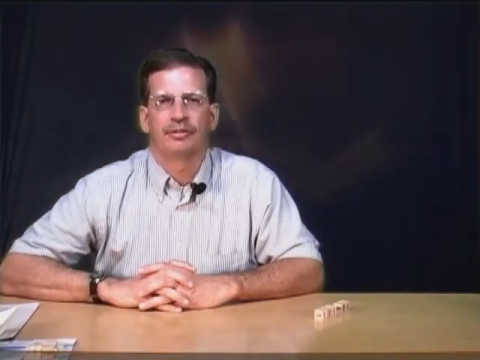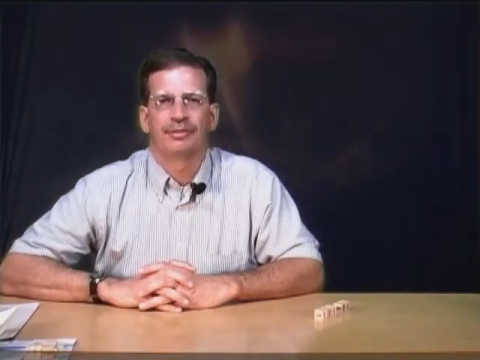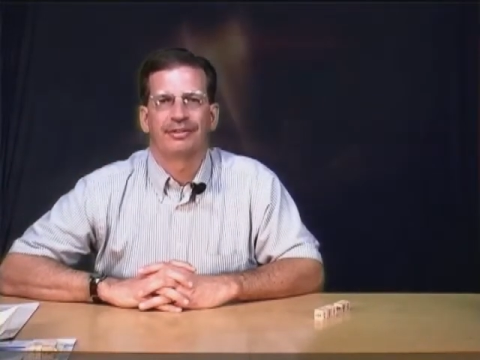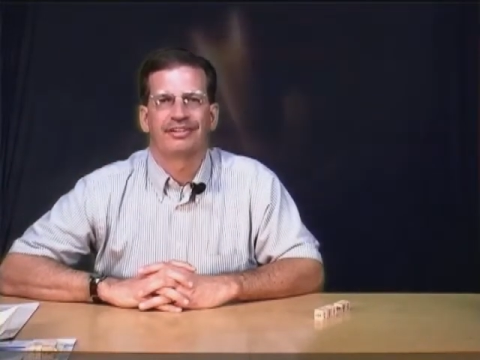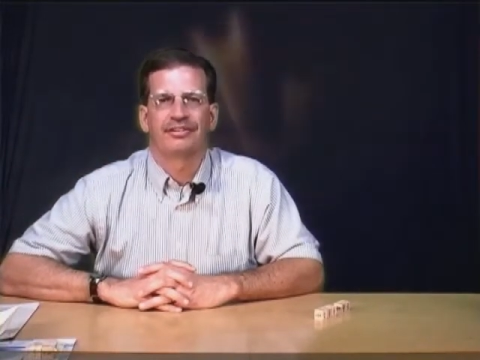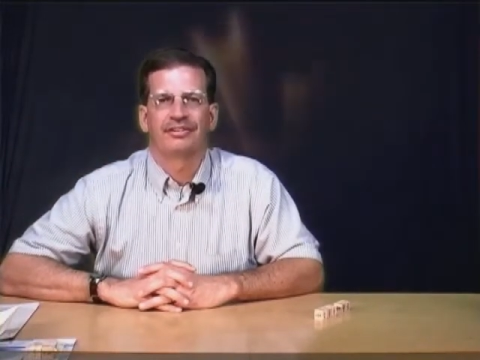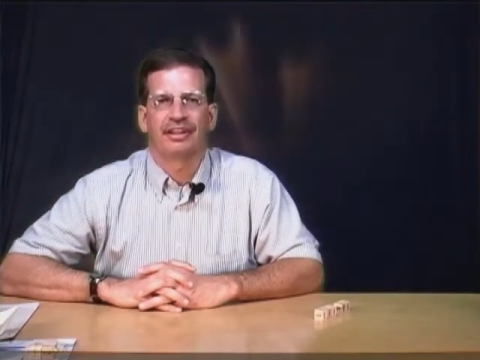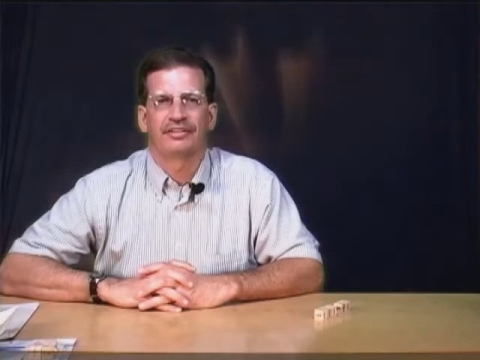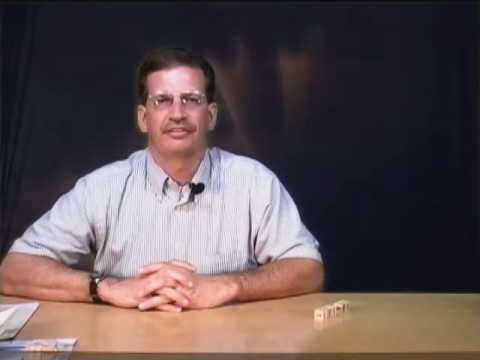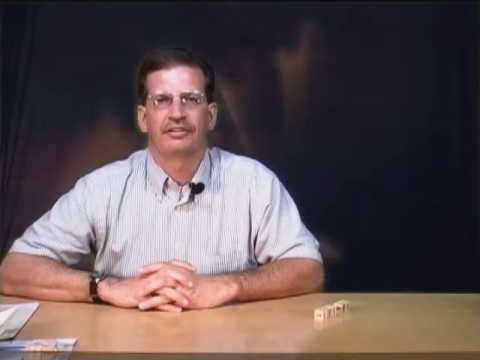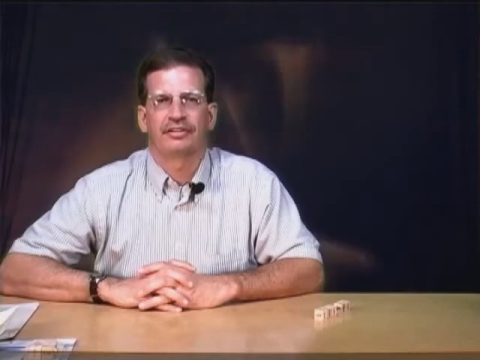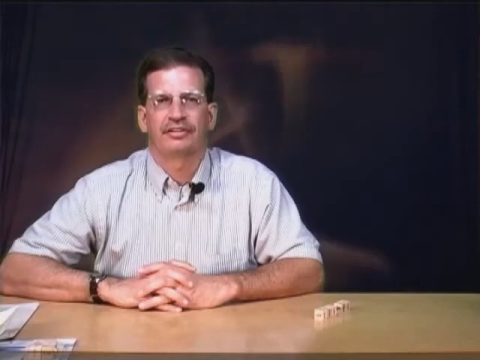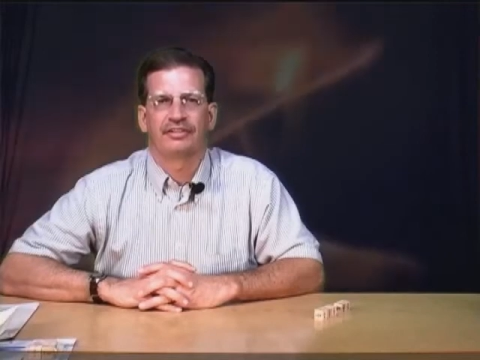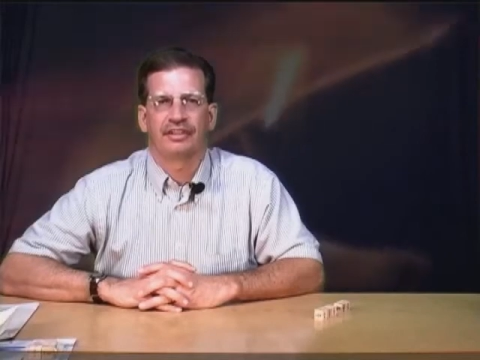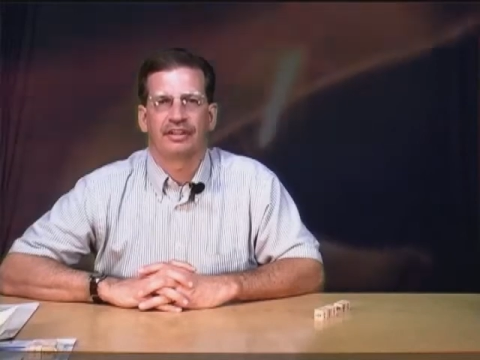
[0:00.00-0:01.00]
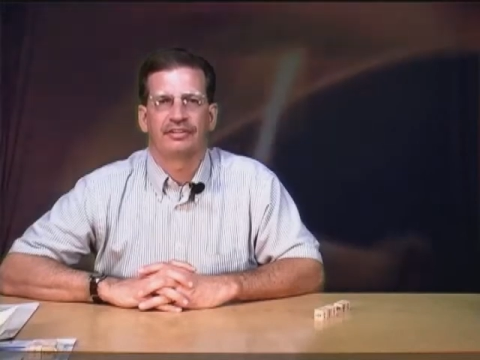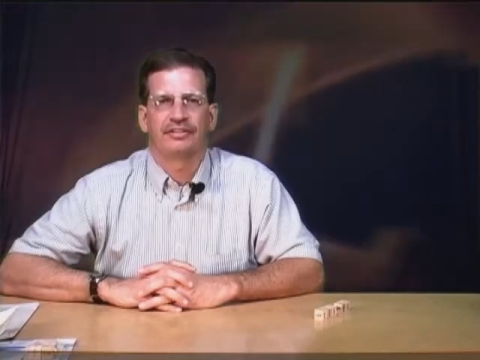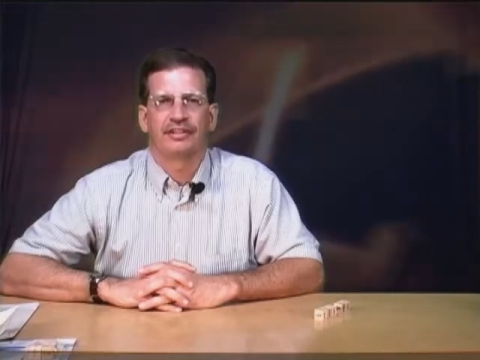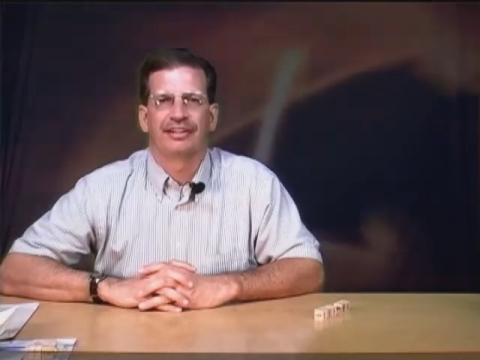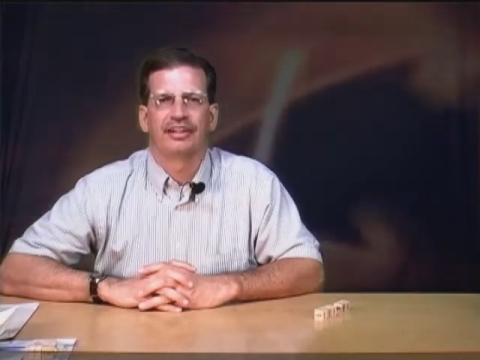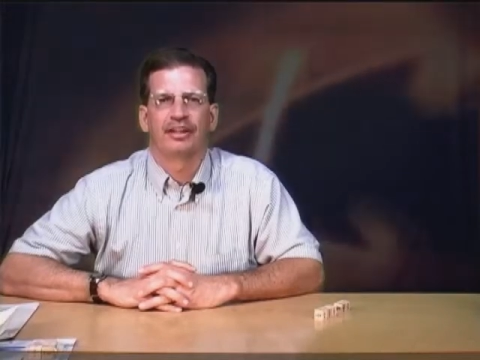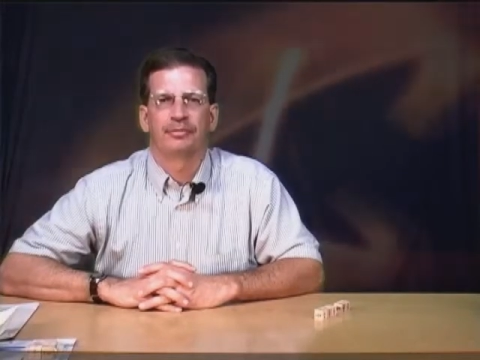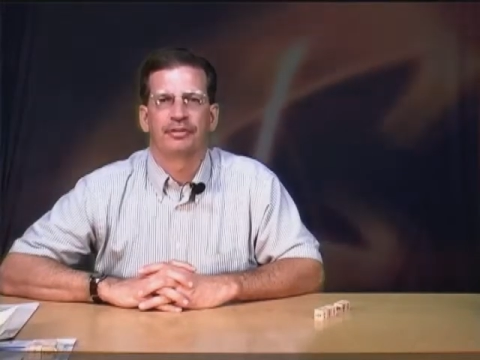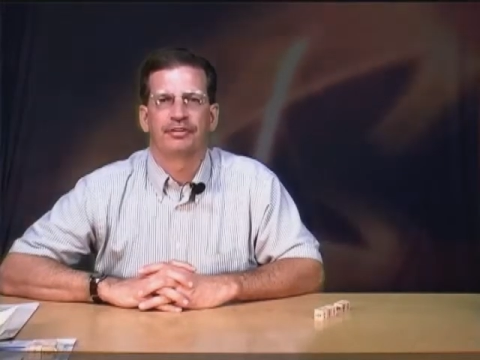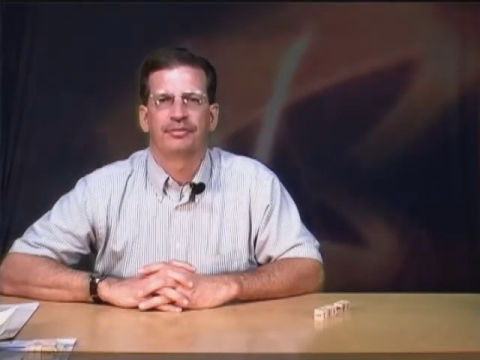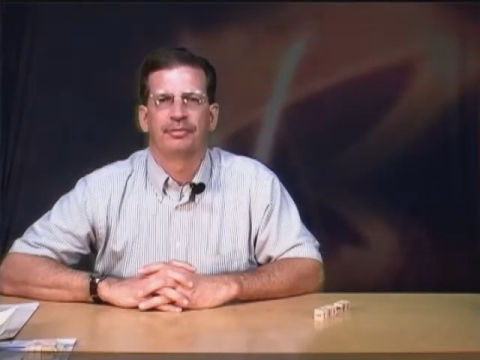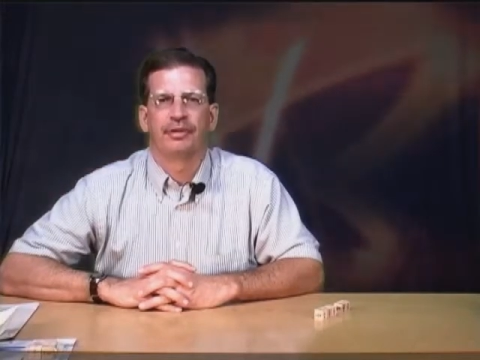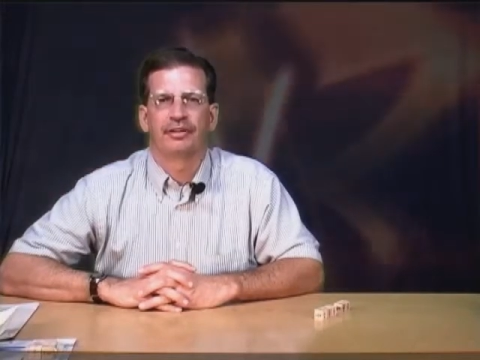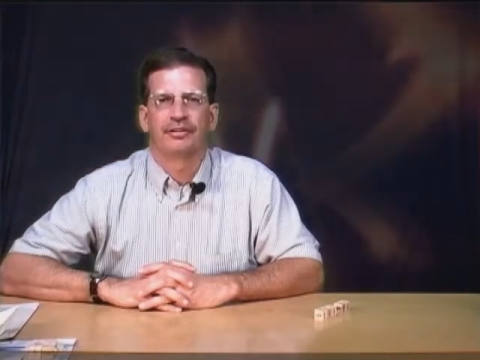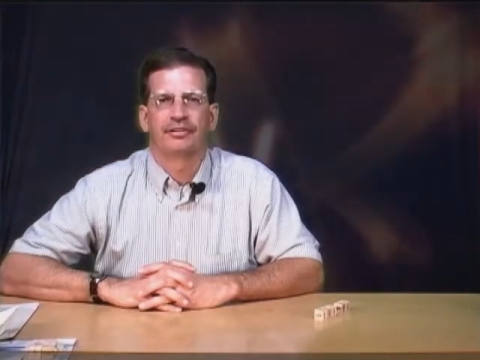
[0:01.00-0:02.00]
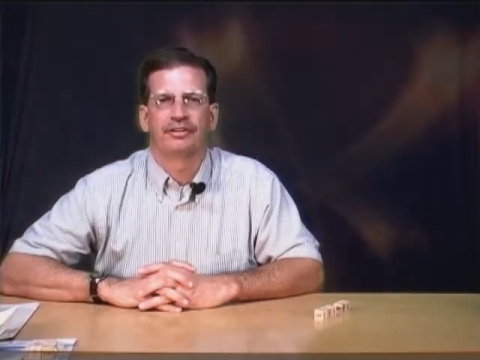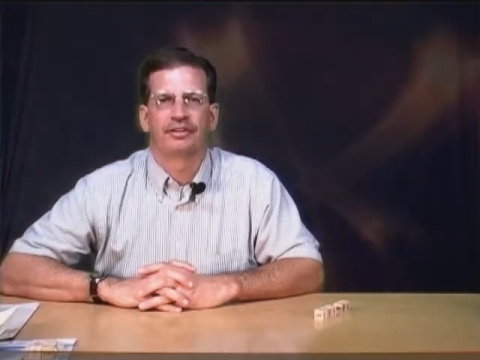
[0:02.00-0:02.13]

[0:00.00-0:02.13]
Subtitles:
but there does exist a number smaller than